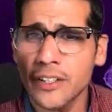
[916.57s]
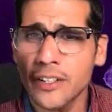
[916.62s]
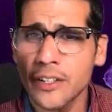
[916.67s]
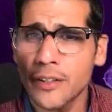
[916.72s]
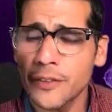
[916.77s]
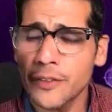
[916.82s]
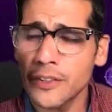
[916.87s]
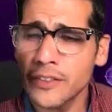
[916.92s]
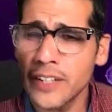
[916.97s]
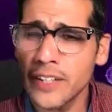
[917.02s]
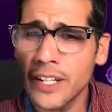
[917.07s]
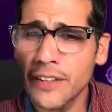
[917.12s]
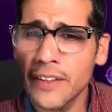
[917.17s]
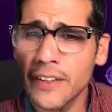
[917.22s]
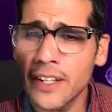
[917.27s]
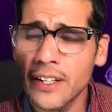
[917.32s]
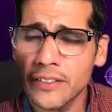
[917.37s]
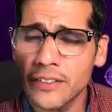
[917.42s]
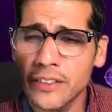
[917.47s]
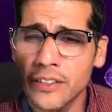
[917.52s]
You know, if there's
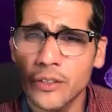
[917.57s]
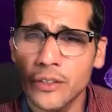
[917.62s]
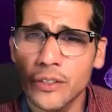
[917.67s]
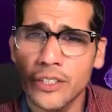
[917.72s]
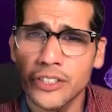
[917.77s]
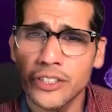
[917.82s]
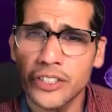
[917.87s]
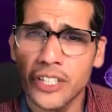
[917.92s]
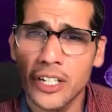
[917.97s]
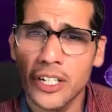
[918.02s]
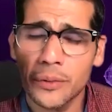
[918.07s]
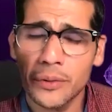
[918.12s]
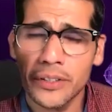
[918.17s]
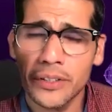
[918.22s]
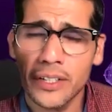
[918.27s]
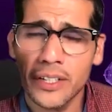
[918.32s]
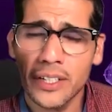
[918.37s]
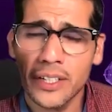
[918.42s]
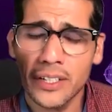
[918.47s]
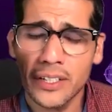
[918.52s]
anything else that you could share with
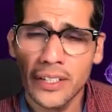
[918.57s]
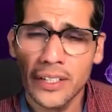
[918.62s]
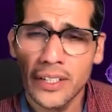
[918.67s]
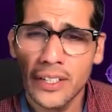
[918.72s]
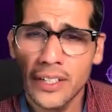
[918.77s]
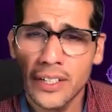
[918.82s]
the